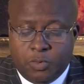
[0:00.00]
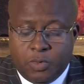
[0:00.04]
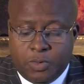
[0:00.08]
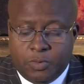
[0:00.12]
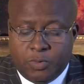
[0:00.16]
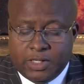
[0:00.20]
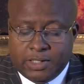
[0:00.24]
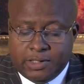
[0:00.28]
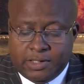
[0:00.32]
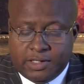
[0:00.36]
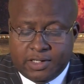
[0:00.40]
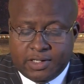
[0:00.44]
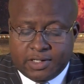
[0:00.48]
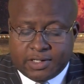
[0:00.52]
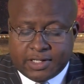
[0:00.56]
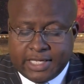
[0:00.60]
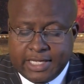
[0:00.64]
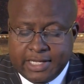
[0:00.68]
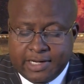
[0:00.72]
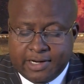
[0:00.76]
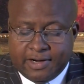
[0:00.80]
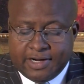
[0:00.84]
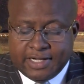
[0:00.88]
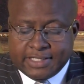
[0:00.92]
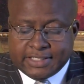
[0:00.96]
When we look
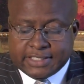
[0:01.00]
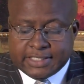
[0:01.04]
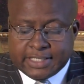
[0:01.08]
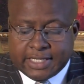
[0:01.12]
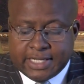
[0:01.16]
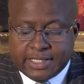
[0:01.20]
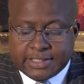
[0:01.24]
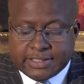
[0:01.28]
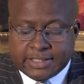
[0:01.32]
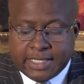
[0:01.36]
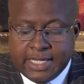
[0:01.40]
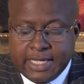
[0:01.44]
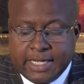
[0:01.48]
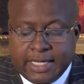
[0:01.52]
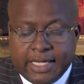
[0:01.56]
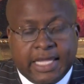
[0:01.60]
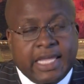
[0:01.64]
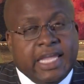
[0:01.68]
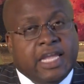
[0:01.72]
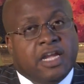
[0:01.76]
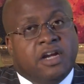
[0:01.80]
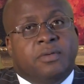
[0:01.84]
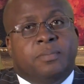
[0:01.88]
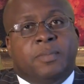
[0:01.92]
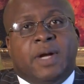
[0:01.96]
here, it says,
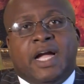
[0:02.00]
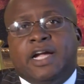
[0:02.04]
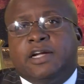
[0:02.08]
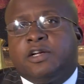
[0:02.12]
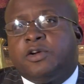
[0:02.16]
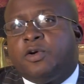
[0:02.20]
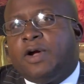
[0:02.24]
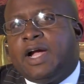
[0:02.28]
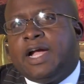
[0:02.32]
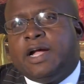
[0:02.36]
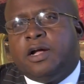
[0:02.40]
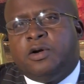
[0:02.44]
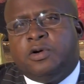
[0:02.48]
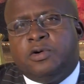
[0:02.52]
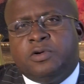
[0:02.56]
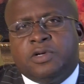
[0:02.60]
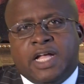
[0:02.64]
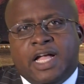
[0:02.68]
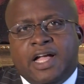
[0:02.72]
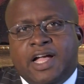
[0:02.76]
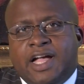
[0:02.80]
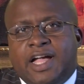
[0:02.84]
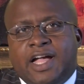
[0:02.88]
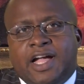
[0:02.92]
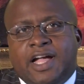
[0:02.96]
"Hear my cry, O
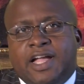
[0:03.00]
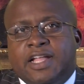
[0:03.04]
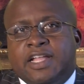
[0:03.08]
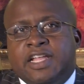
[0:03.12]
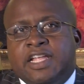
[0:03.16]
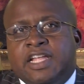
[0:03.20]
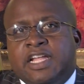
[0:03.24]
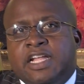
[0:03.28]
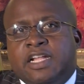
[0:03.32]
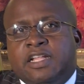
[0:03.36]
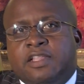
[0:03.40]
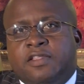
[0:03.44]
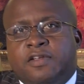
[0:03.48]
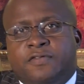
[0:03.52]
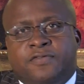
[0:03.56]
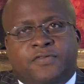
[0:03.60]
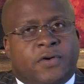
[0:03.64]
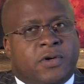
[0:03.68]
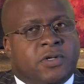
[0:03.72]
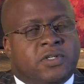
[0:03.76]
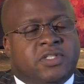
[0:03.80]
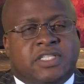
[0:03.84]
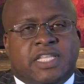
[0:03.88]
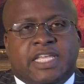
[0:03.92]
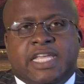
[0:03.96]
God." The
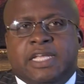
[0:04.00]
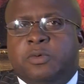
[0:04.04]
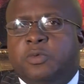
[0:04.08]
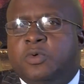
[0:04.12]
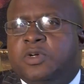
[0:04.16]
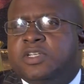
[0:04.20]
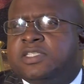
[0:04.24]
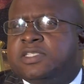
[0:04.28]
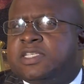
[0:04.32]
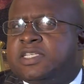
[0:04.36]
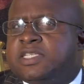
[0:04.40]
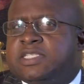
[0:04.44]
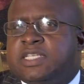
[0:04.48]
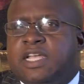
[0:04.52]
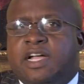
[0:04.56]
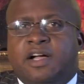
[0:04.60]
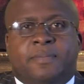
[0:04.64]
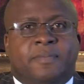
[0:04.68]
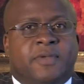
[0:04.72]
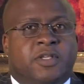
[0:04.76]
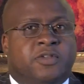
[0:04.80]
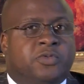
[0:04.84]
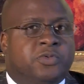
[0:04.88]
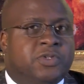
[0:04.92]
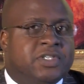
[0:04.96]
first thing was the
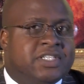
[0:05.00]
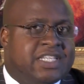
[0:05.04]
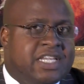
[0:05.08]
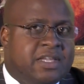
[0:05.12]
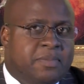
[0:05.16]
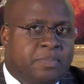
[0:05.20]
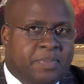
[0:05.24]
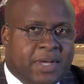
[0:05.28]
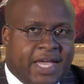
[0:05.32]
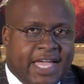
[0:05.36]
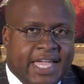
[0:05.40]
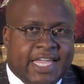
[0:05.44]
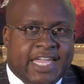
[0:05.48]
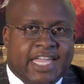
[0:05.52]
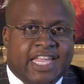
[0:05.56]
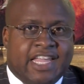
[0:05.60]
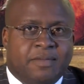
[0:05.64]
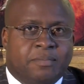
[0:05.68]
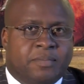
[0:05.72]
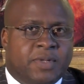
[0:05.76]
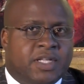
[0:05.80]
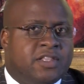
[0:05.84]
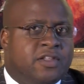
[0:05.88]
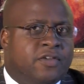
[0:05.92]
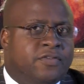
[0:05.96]
psalmist was in
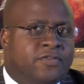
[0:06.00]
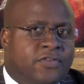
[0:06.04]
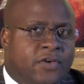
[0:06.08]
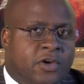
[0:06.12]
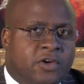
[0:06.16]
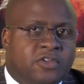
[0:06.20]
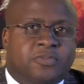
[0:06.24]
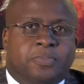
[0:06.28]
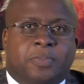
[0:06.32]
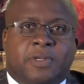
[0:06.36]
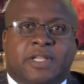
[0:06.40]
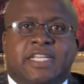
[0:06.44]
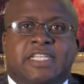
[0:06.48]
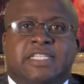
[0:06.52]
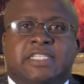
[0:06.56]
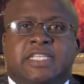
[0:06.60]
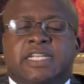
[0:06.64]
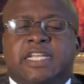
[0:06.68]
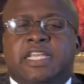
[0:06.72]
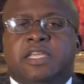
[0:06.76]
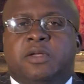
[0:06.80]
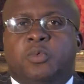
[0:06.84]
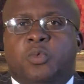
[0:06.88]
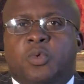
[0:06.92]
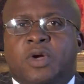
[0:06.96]
pain, but the first place
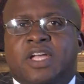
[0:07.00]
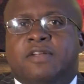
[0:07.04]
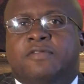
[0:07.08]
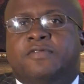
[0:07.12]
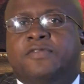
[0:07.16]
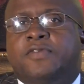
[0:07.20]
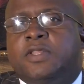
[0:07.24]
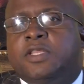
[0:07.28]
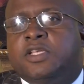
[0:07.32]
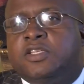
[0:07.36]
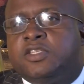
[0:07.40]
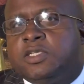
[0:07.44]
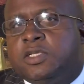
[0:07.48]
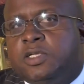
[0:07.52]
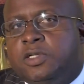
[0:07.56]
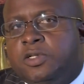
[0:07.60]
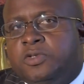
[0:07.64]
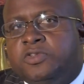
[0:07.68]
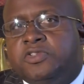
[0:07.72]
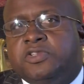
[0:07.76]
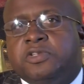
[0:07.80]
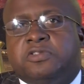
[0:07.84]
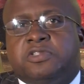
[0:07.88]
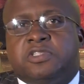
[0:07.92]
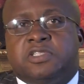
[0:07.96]
that he went for the
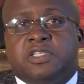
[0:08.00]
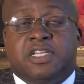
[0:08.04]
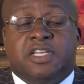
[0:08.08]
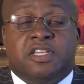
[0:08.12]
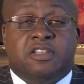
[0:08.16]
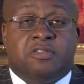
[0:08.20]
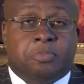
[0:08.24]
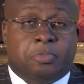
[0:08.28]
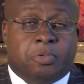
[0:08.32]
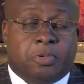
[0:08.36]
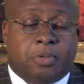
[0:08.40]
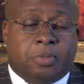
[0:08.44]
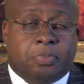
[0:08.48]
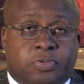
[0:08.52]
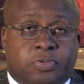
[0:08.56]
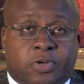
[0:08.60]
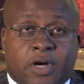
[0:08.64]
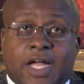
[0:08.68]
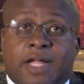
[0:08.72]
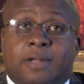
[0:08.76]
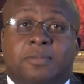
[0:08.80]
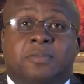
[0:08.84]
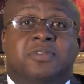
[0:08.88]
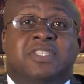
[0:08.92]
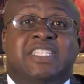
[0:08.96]
solutions to his
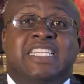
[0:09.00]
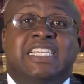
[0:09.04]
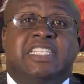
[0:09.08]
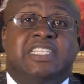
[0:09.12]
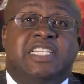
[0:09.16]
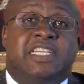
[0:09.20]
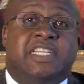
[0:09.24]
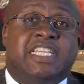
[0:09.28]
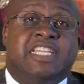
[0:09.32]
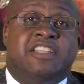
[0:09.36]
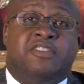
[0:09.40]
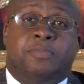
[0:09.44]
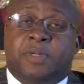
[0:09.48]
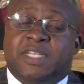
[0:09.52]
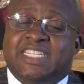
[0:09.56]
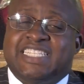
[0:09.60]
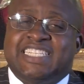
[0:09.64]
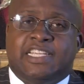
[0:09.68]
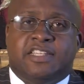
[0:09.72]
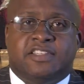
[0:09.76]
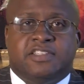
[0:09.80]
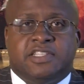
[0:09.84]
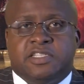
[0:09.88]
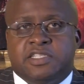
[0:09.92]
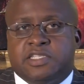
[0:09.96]
problems, he took his
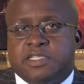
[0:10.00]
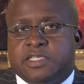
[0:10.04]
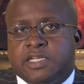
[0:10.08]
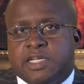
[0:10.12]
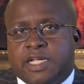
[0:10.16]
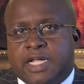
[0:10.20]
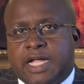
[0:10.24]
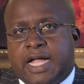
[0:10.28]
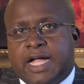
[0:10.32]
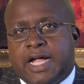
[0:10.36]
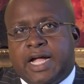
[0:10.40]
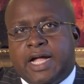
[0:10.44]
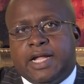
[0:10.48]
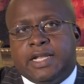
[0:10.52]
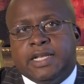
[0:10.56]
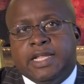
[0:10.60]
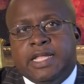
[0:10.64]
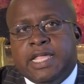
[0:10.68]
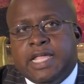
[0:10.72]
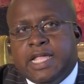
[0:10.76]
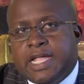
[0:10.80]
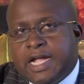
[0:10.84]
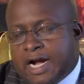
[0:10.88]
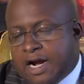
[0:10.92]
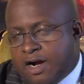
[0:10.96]
petitions to God.
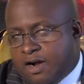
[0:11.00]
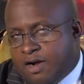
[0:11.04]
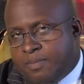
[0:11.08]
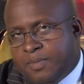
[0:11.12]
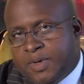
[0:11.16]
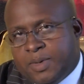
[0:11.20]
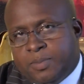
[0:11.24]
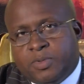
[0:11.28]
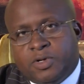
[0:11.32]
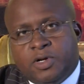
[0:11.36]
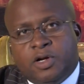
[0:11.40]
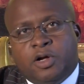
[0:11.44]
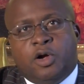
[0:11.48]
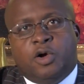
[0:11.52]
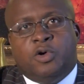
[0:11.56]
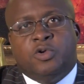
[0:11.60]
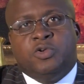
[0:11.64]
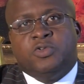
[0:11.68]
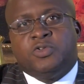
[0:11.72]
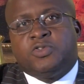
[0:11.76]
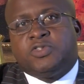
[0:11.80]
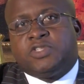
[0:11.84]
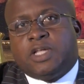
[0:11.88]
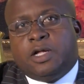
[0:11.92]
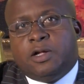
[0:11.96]
I remember an
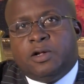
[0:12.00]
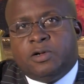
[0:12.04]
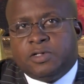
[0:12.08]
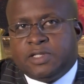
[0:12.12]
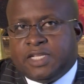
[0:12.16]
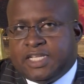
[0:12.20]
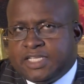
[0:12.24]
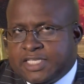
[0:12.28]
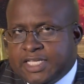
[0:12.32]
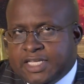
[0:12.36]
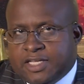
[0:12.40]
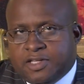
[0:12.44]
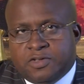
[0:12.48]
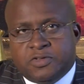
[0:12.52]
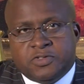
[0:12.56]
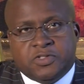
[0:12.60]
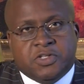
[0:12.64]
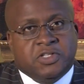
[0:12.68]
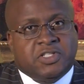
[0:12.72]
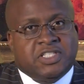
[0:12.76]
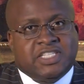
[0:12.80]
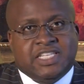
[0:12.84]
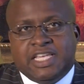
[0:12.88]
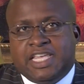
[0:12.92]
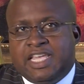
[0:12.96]
old song that they used
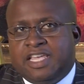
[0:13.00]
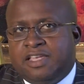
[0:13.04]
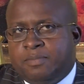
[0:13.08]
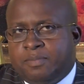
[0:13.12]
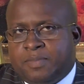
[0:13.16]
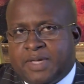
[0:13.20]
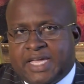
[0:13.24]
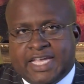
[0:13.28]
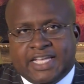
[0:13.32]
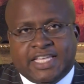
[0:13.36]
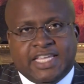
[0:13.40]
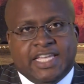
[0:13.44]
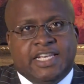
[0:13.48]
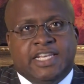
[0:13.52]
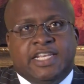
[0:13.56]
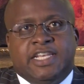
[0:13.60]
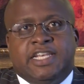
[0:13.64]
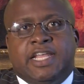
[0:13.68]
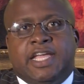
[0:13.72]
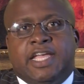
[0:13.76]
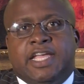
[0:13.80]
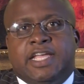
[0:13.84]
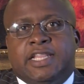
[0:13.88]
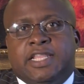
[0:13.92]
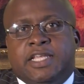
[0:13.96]
to sing back in the
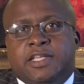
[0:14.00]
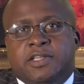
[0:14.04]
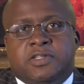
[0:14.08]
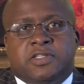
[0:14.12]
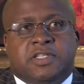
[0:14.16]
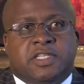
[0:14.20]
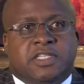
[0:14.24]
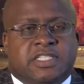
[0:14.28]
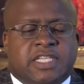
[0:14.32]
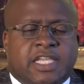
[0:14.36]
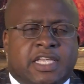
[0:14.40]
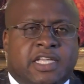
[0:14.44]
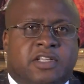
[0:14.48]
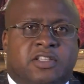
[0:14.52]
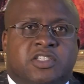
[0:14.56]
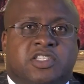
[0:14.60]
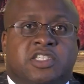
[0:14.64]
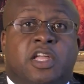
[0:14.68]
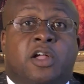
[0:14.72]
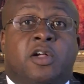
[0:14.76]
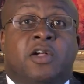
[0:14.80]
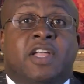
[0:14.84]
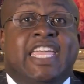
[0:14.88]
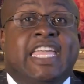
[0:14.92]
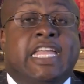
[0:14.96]
day. They used to sing a
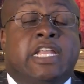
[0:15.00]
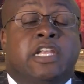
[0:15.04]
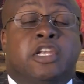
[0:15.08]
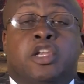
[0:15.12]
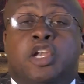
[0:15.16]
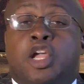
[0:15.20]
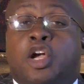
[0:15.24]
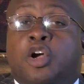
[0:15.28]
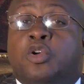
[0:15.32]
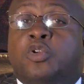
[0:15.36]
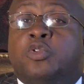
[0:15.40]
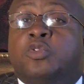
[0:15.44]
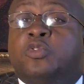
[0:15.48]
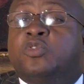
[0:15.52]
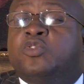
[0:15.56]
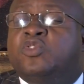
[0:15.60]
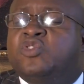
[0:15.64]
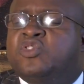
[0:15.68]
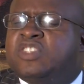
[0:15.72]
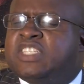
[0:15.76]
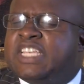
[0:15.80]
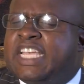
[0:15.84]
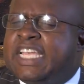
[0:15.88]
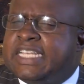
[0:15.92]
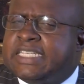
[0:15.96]
song, "He knows
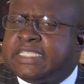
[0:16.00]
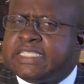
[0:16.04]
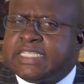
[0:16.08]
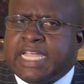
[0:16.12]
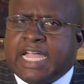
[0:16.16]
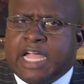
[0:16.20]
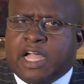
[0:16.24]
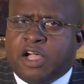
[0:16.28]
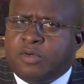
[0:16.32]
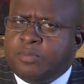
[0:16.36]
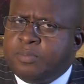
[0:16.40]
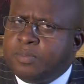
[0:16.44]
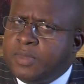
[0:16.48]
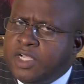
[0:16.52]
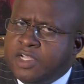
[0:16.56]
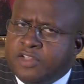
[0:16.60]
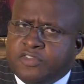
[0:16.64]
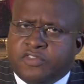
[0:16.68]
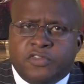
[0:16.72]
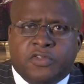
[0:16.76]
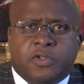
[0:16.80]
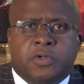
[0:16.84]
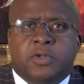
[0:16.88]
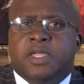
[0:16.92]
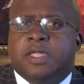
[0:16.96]
just how
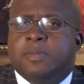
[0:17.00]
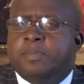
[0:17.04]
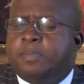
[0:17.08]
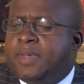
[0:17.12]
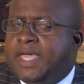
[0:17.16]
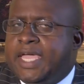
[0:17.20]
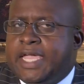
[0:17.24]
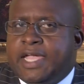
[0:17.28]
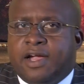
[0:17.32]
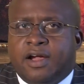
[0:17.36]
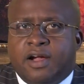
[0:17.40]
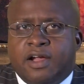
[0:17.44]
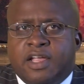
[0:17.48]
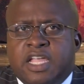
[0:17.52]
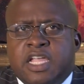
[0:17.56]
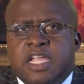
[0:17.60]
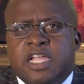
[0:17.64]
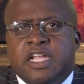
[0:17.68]
much you can bear."